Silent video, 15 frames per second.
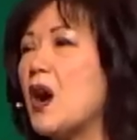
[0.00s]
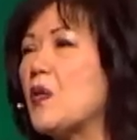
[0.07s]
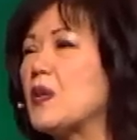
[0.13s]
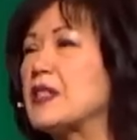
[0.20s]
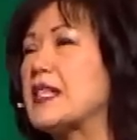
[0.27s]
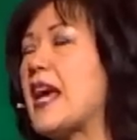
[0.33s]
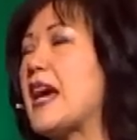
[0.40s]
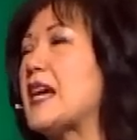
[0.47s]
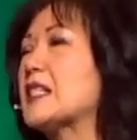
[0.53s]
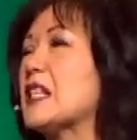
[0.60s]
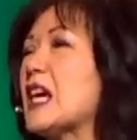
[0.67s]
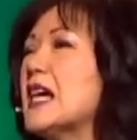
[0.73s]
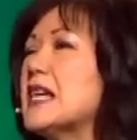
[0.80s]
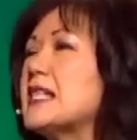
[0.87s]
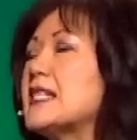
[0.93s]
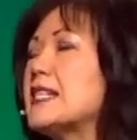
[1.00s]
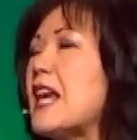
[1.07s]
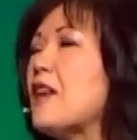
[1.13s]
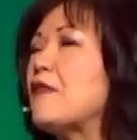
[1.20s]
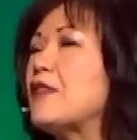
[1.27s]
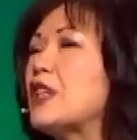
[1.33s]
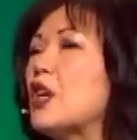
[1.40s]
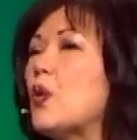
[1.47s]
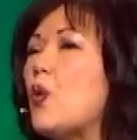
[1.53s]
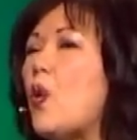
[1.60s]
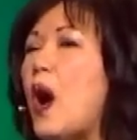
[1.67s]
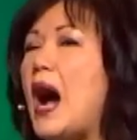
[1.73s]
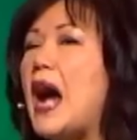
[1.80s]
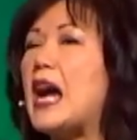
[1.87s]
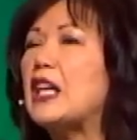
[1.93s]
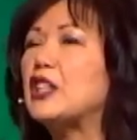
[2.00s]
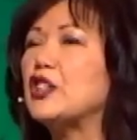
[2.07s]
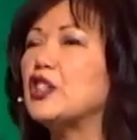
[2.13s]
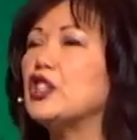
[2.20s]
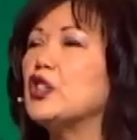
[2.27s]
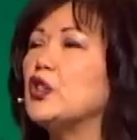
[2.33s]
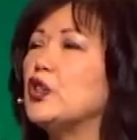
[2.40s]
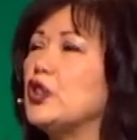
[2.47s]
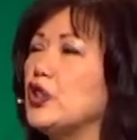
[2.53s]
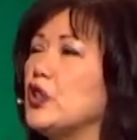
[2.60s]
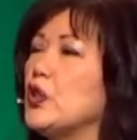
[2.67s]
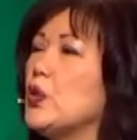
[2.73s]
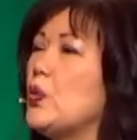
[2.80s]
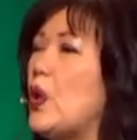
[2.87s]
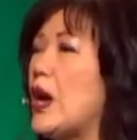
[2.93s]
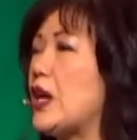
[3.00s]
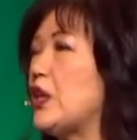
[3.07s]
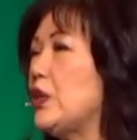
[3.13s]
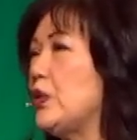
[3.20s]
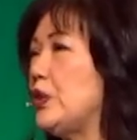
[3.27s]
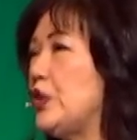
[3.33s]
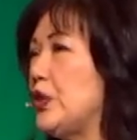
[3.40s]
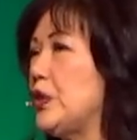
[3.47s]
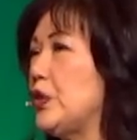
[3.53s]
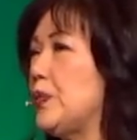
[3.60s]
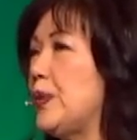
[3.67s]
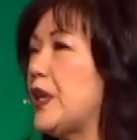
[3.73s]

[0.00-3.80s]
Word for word: always ask, Stephanie, why do you do what you do?